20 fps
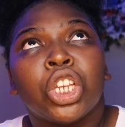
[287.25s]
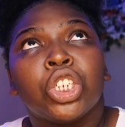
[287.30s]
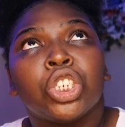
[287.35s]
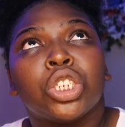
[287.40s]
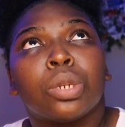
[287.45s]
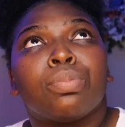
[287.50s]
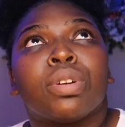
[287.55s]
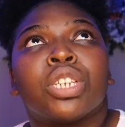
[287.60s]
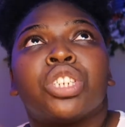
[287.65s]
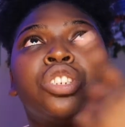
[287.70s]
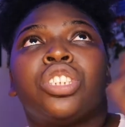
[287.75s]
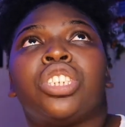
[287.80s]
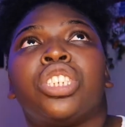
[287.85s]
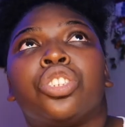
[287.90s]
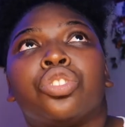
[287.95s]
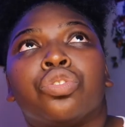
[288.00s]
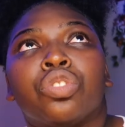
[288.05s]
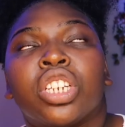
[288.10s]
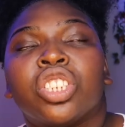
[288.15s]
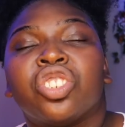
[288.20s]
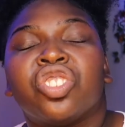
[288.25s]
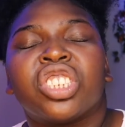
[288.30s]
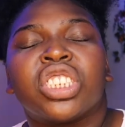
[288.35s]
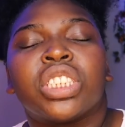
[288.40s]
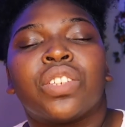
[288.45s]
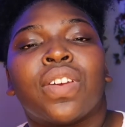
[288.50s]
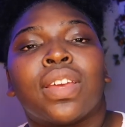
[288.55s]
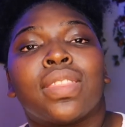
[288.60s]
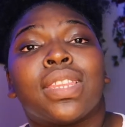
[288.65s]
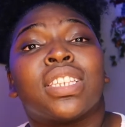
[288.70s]
you should brush your teeth
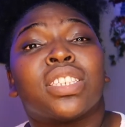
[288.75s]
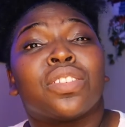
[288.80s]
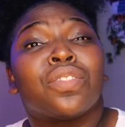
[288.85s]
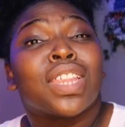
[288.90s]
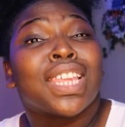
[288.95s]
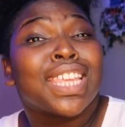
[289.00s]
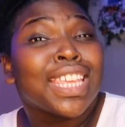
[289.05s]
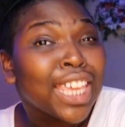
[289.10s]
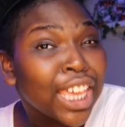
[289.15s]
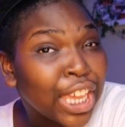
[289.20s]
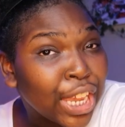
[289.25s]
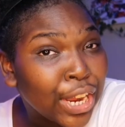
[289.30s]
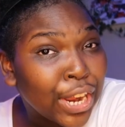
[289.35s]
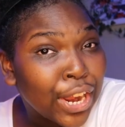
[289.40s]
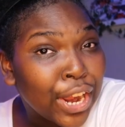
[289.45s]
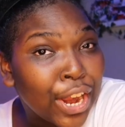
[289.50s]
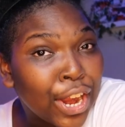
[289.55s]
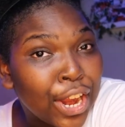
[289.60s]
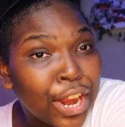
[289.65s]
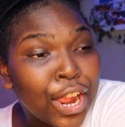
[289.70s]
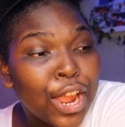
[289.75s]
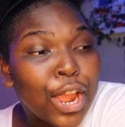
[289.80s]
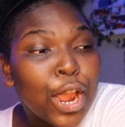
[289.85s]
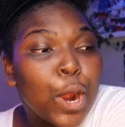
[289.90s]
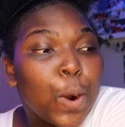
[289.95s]
365 days of the year,